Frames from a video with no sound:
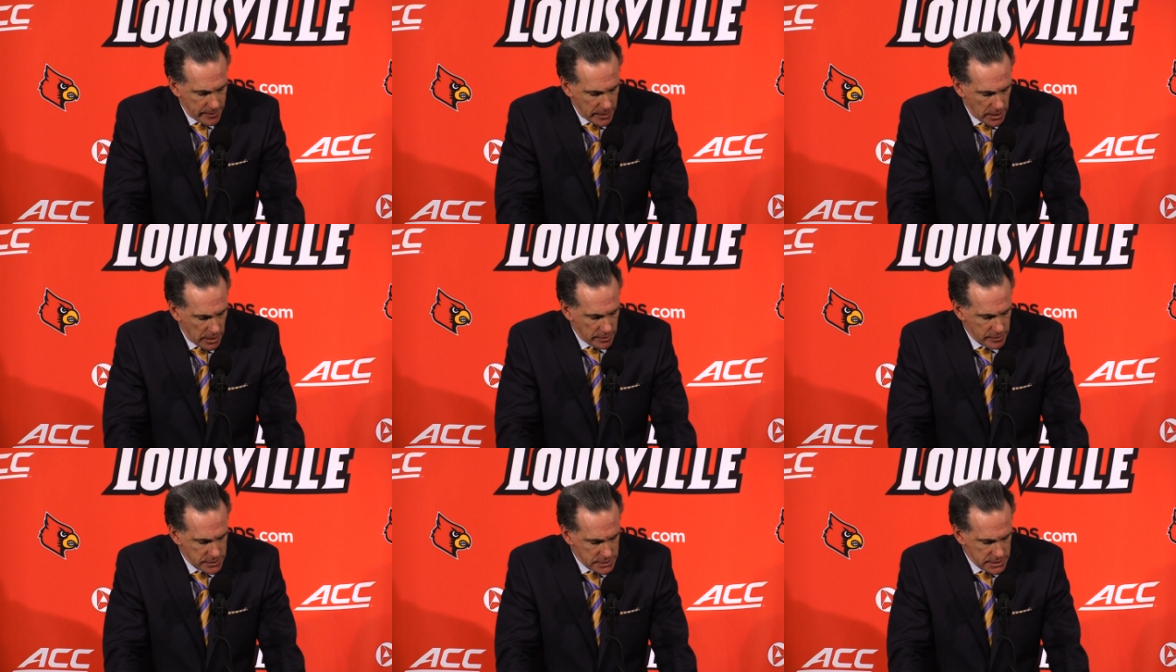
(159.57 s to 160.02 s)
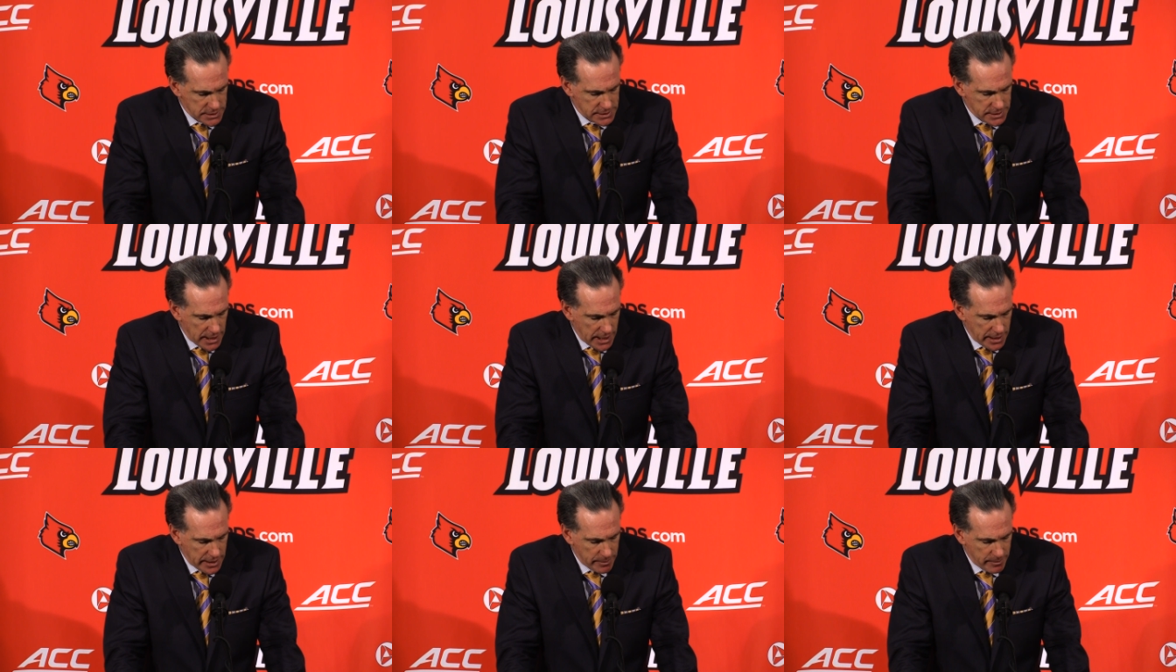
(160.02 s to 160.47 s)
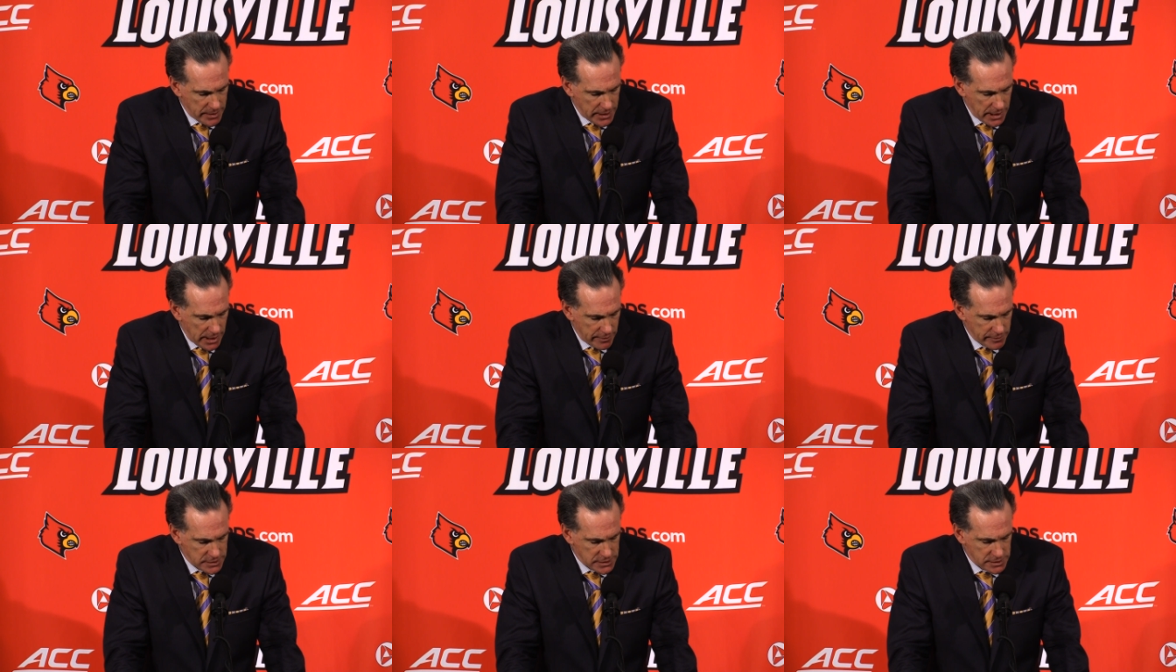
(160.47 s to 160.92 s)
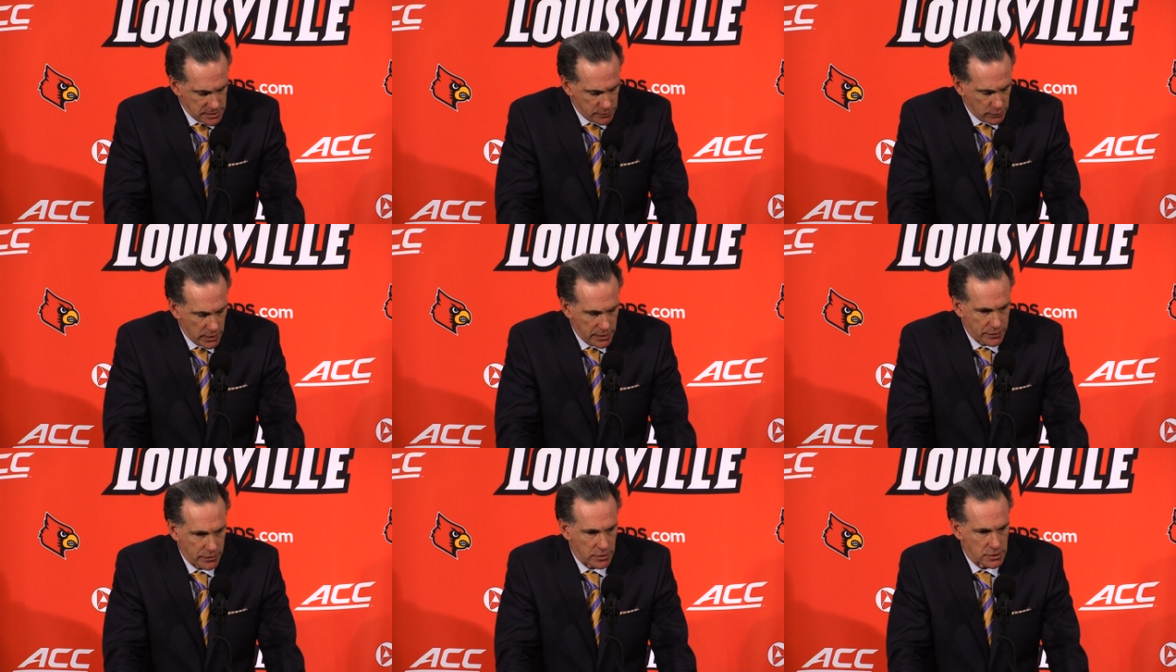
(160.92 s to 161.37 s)
You know, it was his night. I mean, obviously his
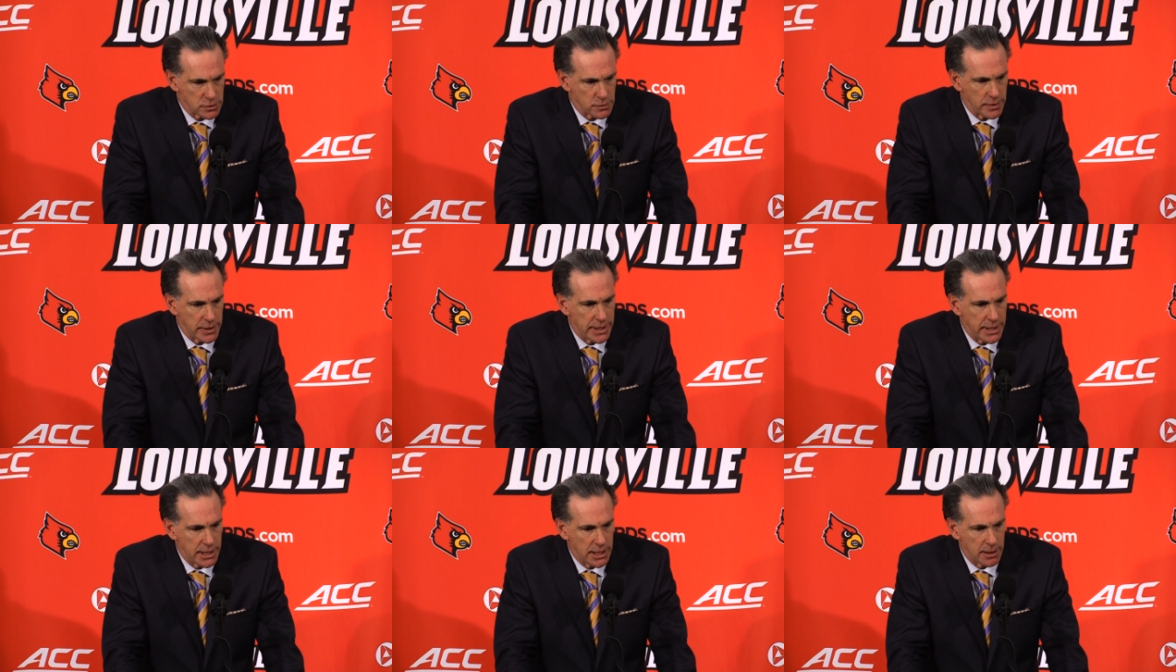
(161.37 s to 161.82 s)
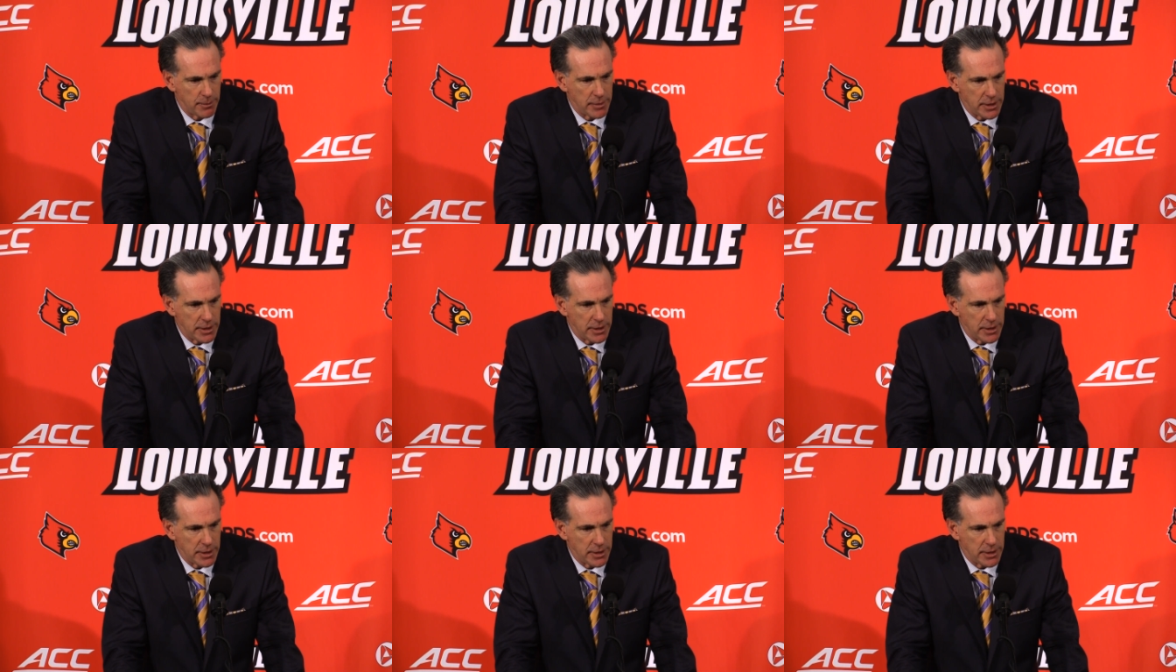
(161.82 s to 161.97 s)
free throws went in.